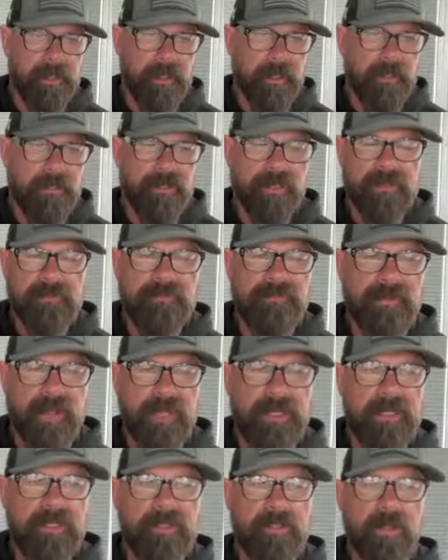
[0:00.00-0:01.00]
Just
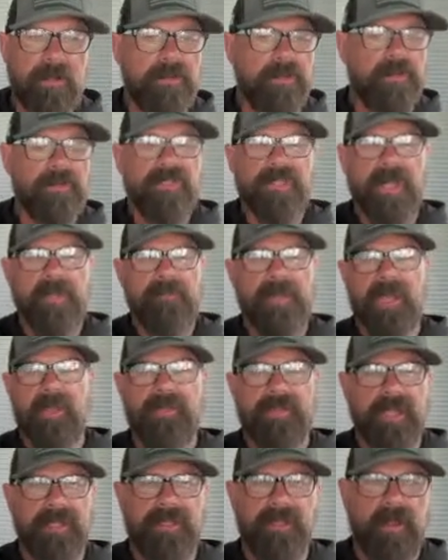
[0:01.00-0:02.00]
fucking go do something else
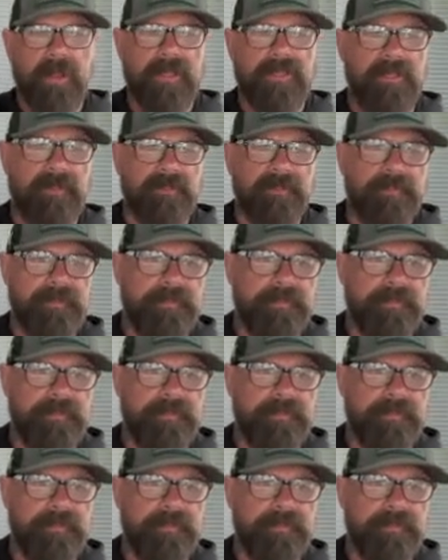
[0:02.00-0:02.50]
that's awesome.